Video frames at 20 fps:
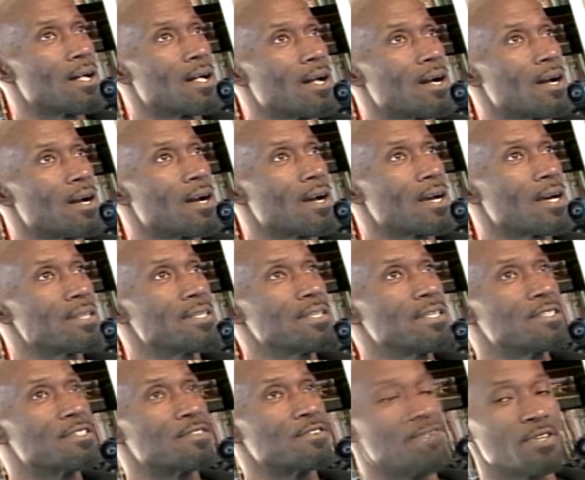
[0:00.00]
I
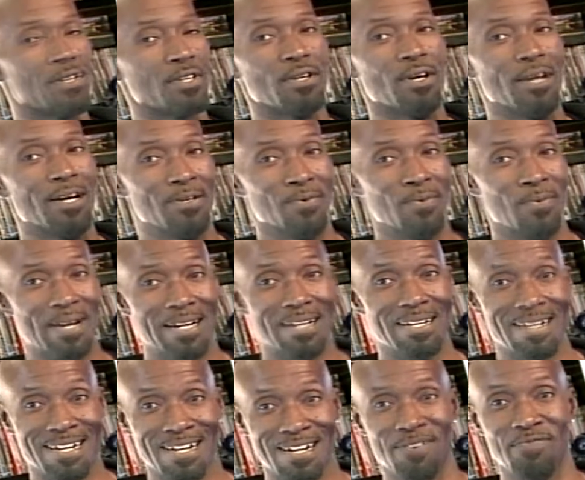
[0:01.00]
needed to figure out a way to
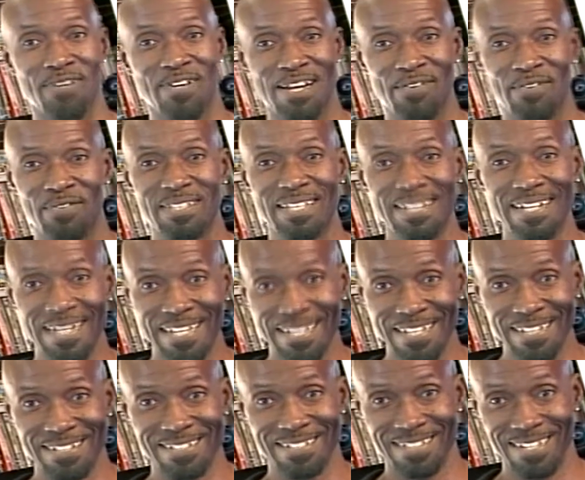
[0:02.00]
cover everything he
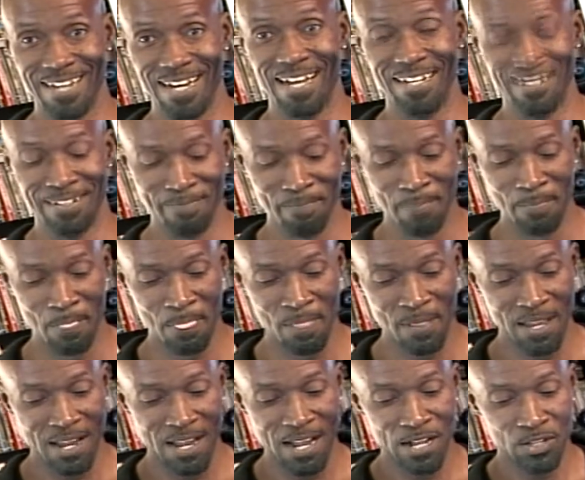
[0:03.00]
has done.
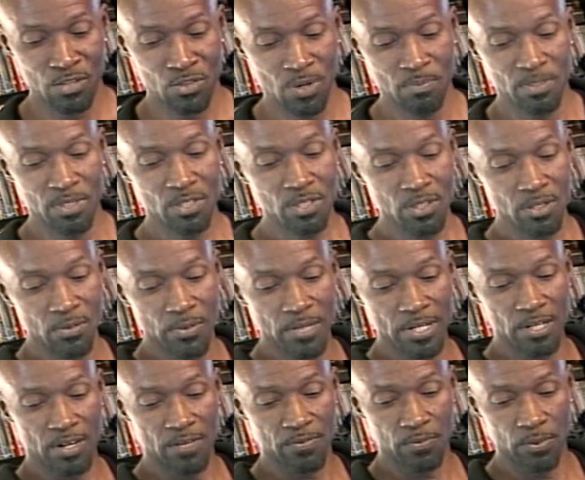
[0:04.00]
So I'm just going to read
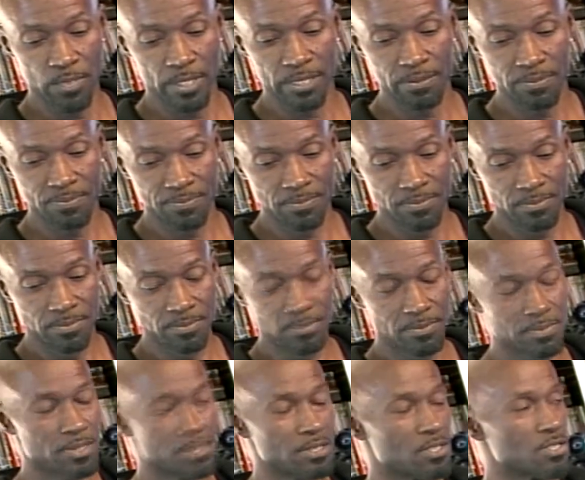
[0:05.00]
off
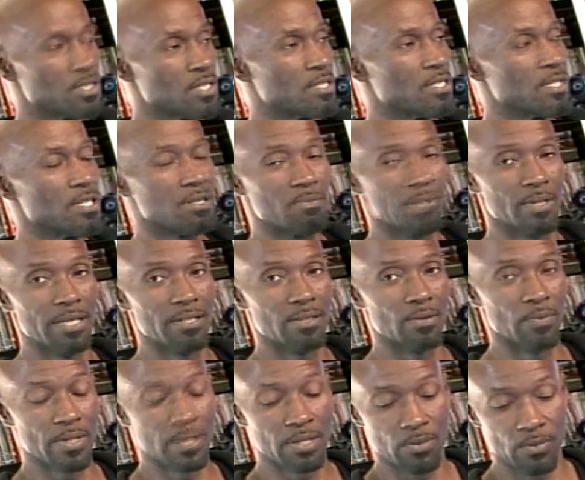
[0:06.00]
just a tidbit,
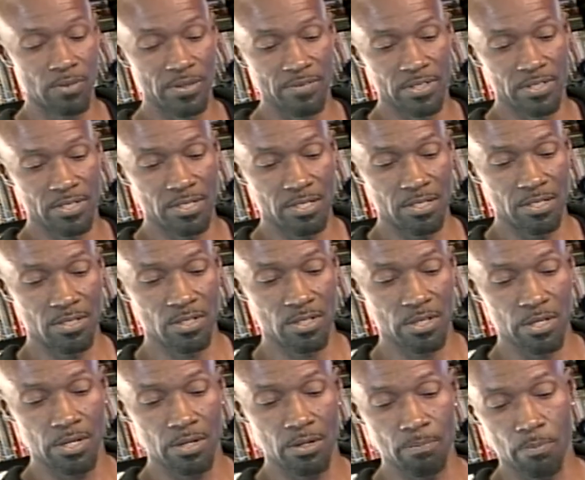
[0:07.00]
and we're going to revisit this
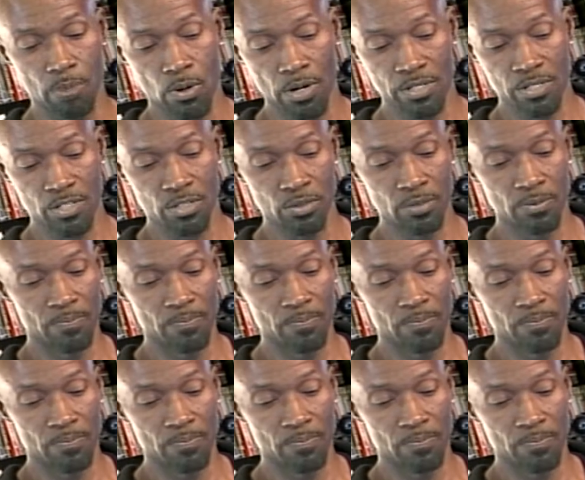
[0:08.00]
on part 2.